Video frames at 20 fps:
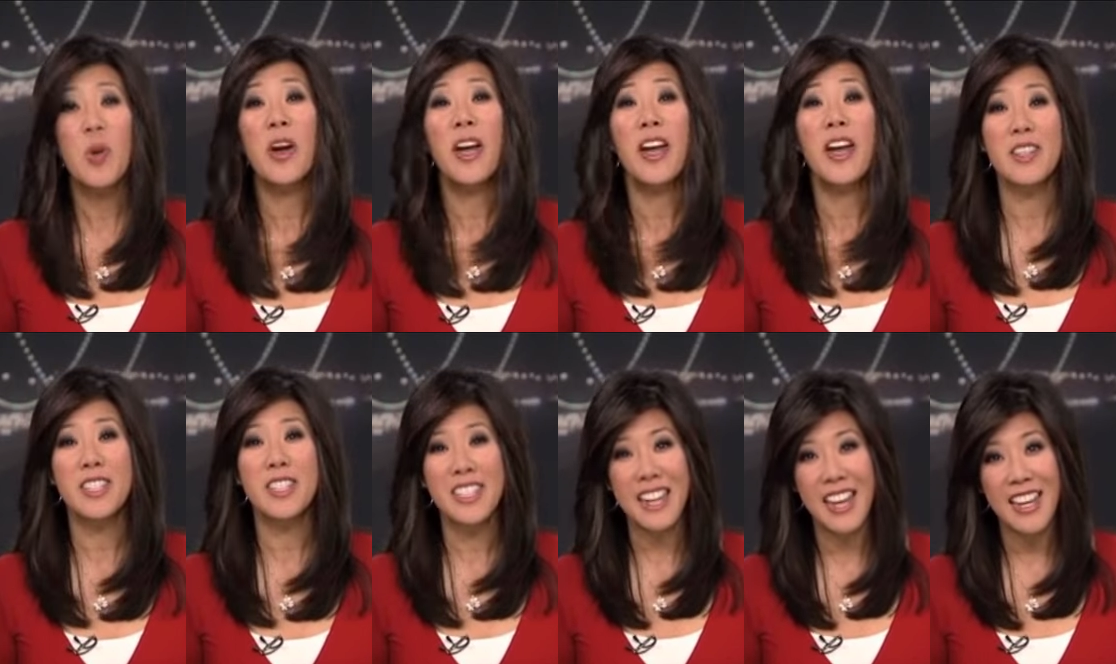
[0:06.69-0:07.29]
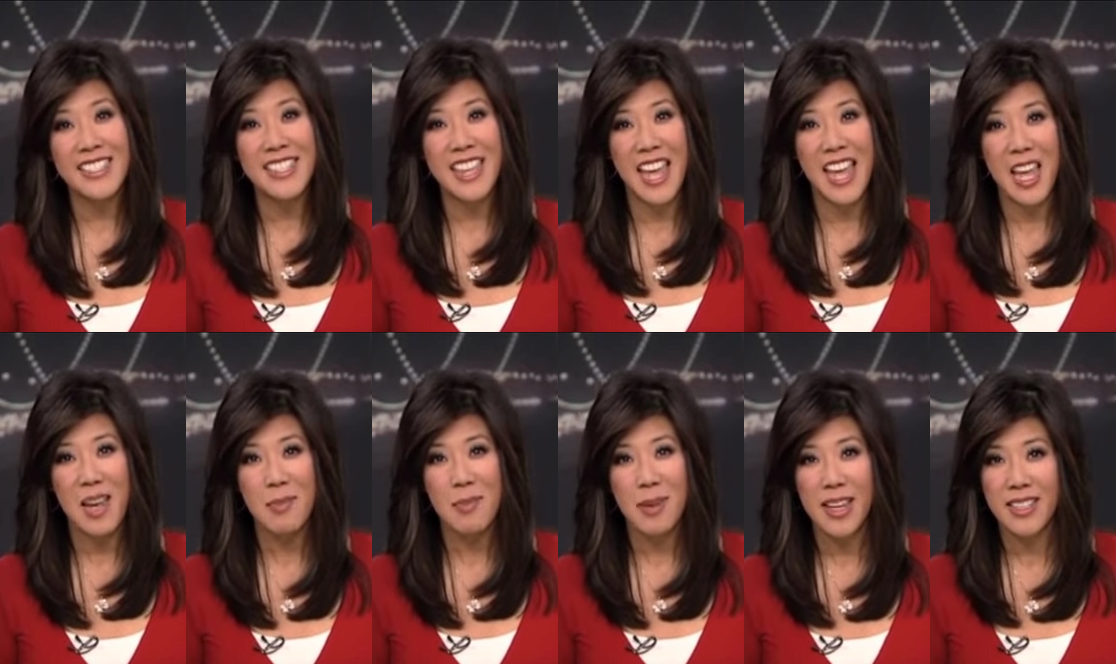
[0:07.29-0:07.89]
We'll air tonight's
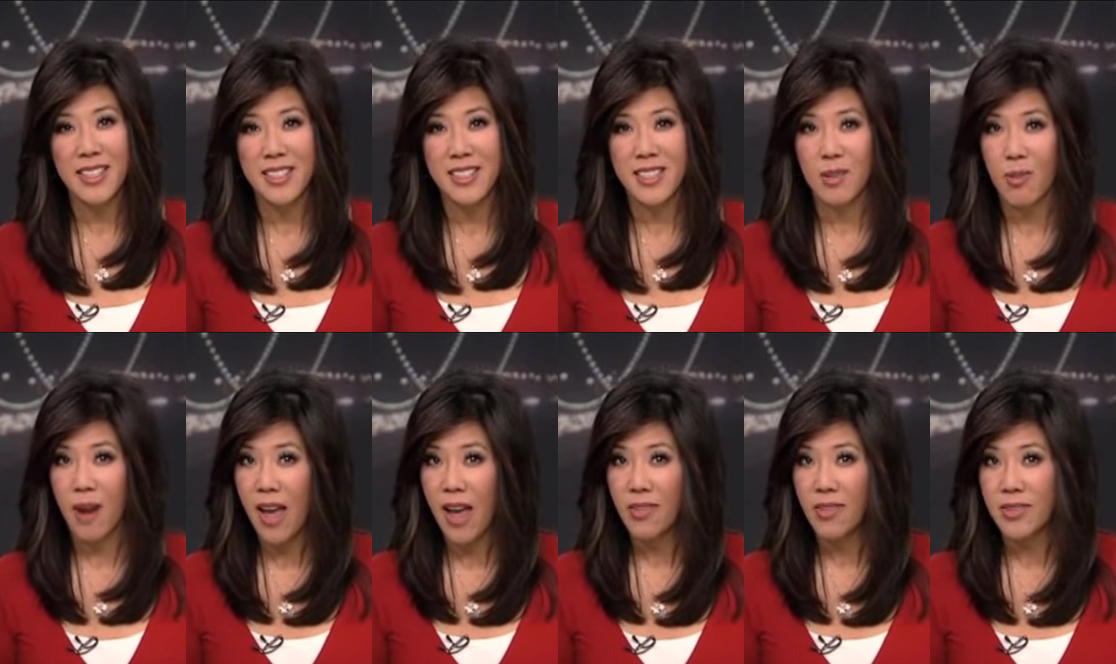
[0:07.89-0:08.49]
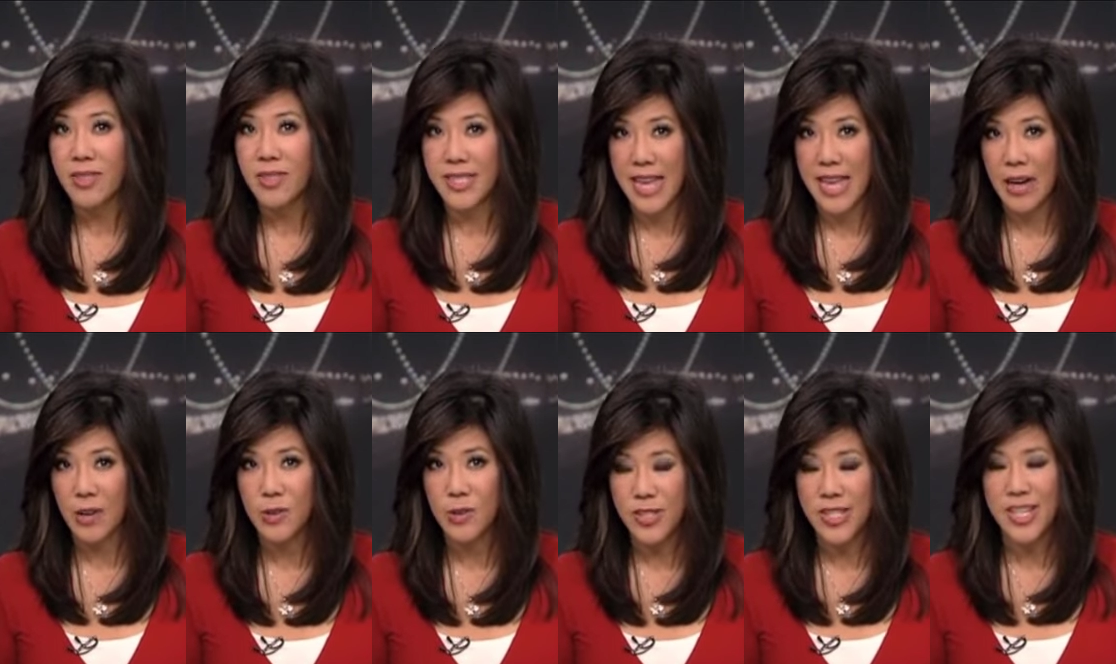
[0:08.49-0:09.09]
game against the rival
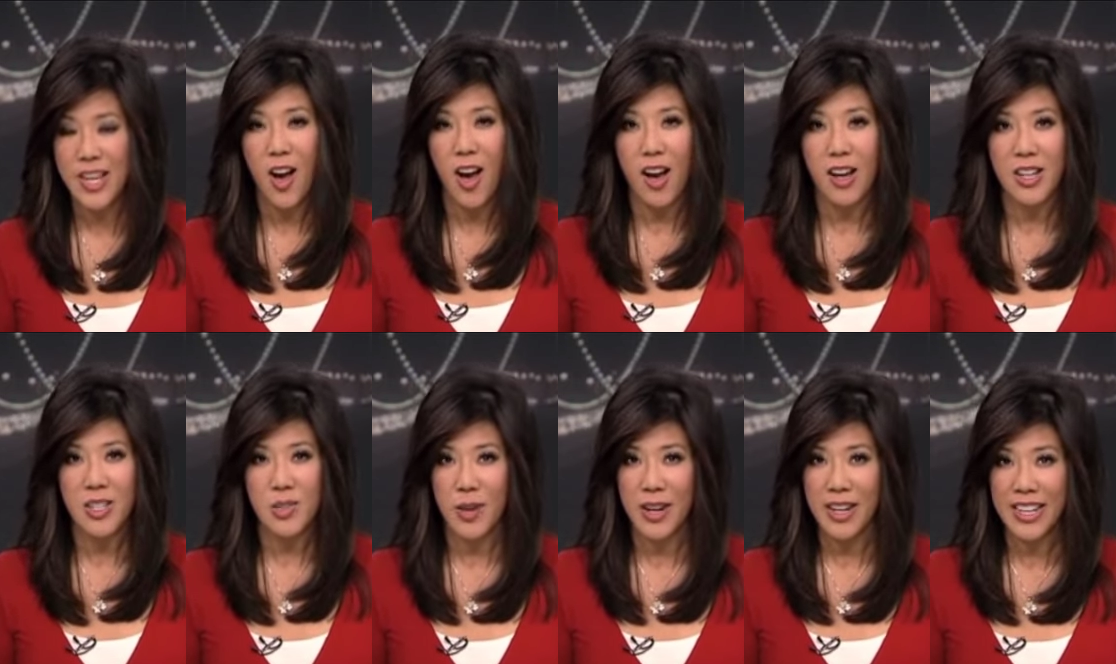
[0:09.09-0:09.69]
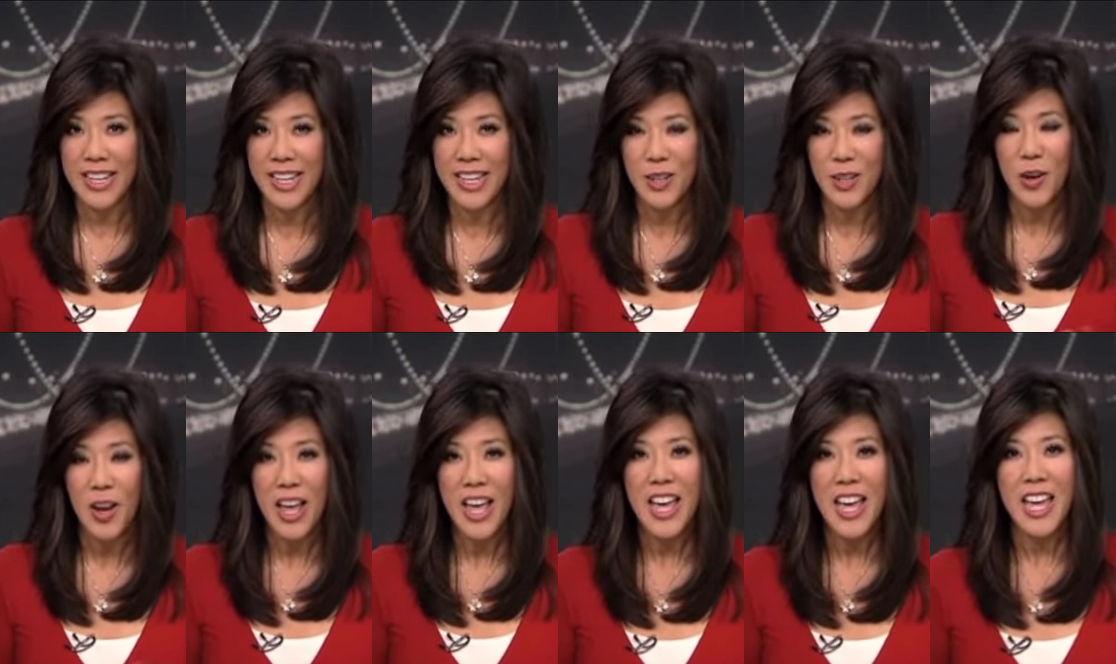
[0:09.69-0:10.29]
Seattle Seahawks right
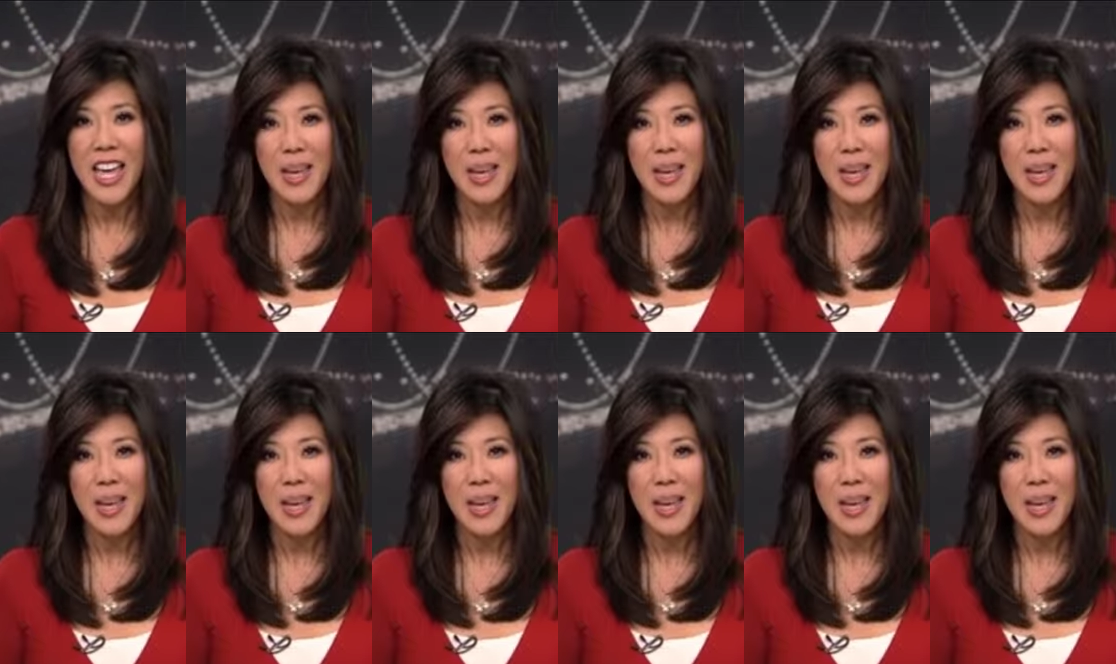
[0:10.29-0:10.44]
here.